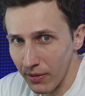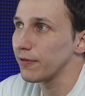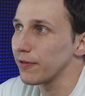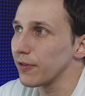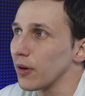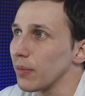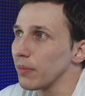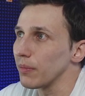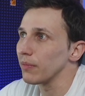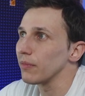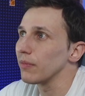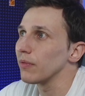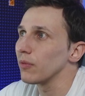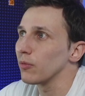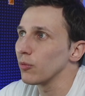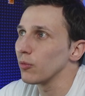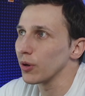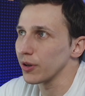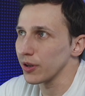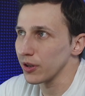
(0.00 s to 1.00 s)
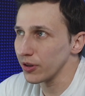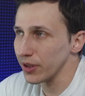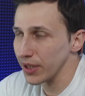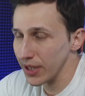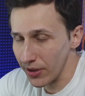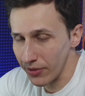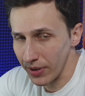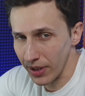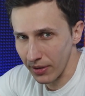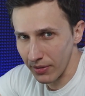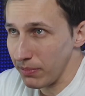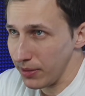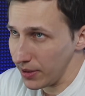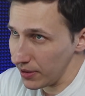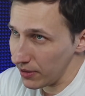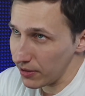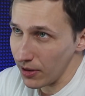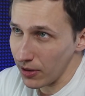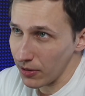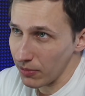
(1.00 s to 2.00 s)
from what you're hearing. But
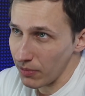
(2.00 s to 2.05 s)
don't